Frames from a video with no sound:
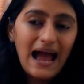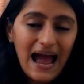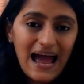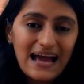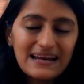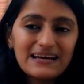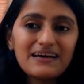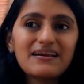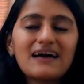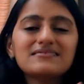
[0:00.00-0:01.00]
and
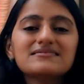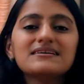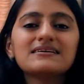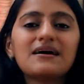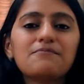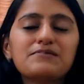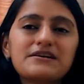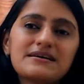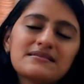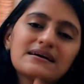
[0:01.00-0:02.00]
rather than
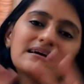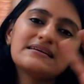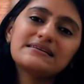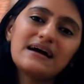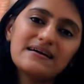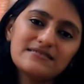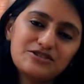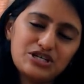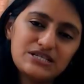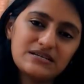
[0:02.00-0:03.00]
completing the entire
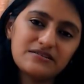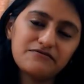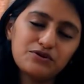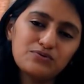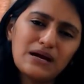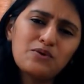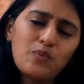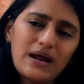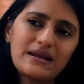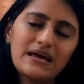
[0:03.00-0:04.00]
GT review in
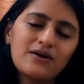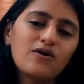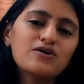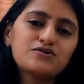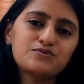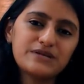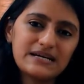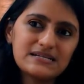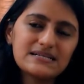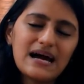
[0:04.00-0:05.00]
one day or two
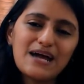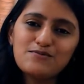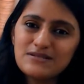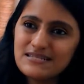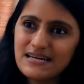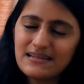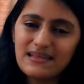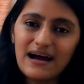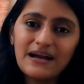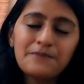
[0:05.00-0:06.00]
days, I would say
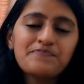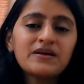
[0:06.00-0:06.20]
that